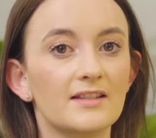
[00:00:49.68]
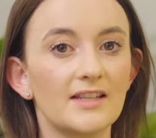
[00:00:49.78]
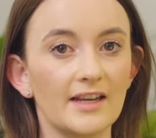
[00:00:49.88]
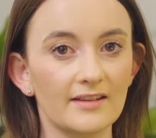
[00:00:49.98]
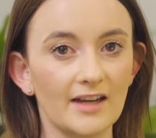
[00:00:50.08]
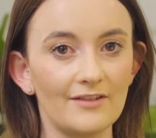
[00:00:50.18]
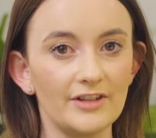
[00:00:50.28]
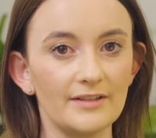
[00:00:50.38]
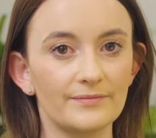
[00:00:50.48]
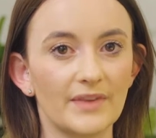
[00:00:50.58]
Death
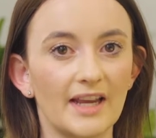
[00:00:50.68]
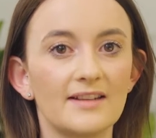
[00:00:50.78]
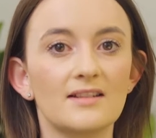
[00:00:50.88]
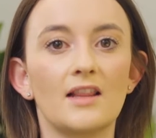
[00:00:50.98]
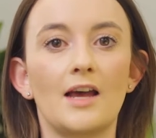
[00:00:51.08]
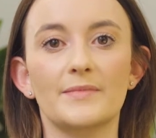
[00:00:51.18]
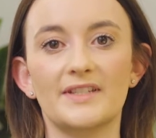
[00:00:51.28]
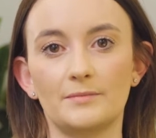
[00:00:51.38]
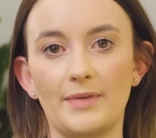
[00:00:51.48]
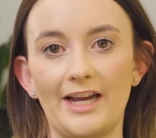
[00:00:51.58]
cover is a lump
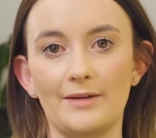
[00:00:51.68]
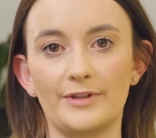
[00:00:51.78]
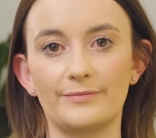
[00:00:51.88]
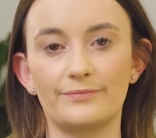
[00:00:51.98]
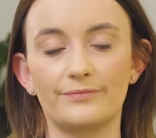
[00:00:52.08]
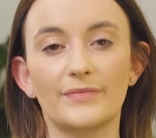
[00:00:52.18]
sum payment